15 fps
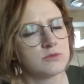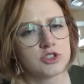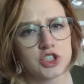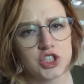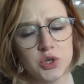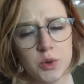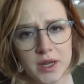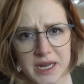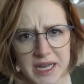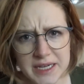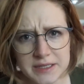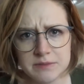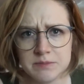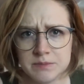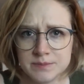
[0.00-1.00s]
Shoe on
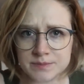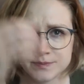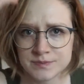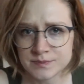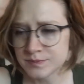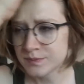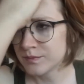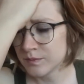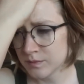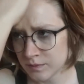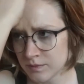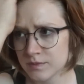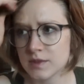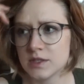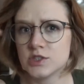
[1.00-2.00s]
Head
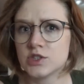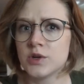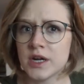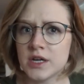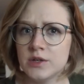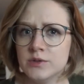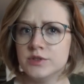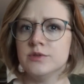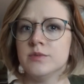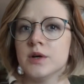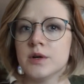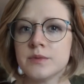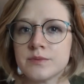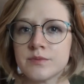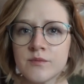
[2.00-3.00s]
is a great
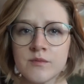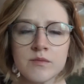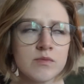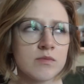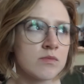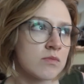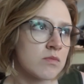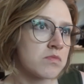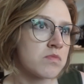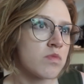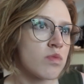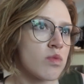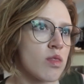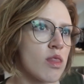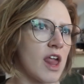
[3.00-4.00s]
YouTuber.
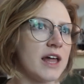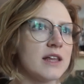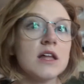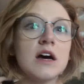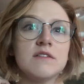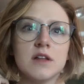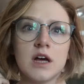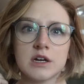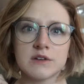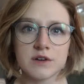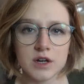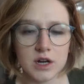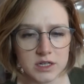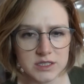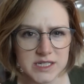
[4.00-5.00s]
I love a lot of her
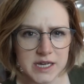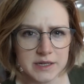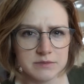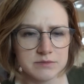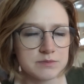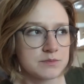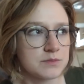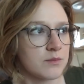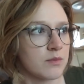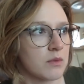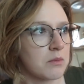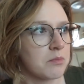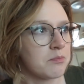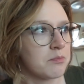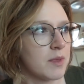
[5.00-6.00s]
content.
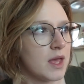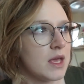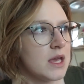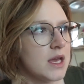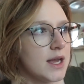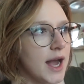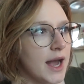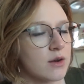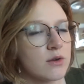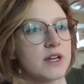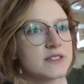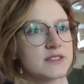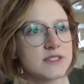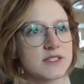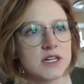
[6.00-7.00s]
I don't
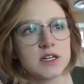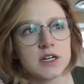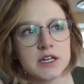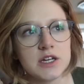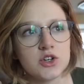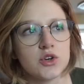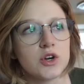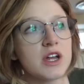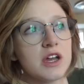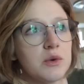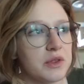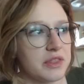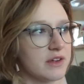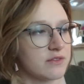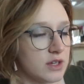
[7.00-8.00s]
necessarily agree
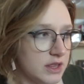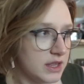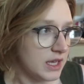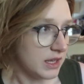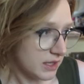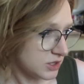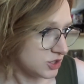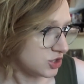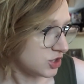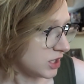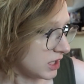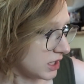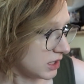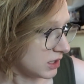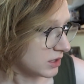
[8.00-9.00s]
with everything that
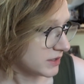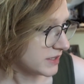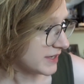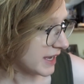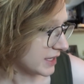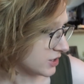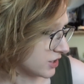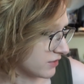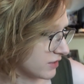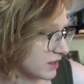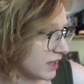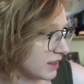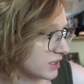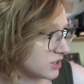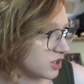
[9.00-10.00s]
she says or
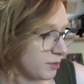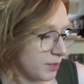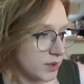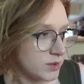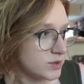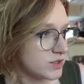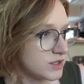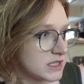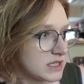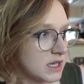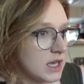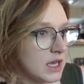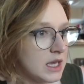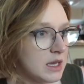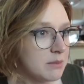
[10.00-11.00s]
everything that she posts,
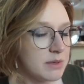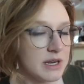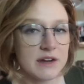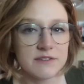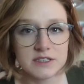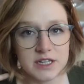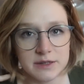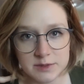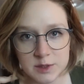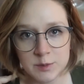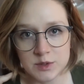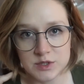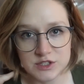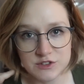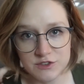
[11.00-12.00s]
but every time she
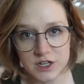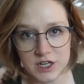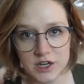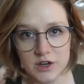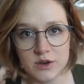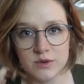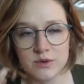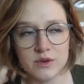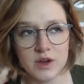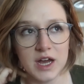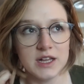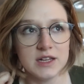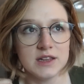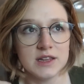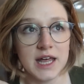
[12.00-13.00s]
posts a video,
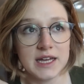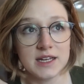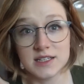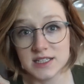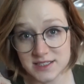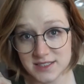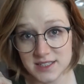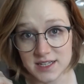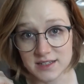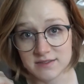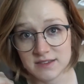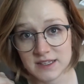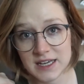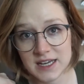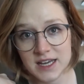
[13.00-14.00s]
I like listening
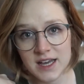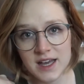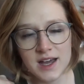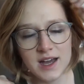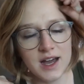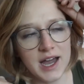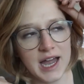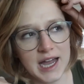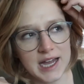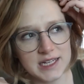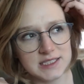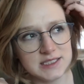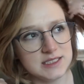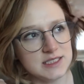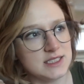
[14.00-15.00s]

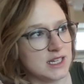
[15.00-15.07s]
and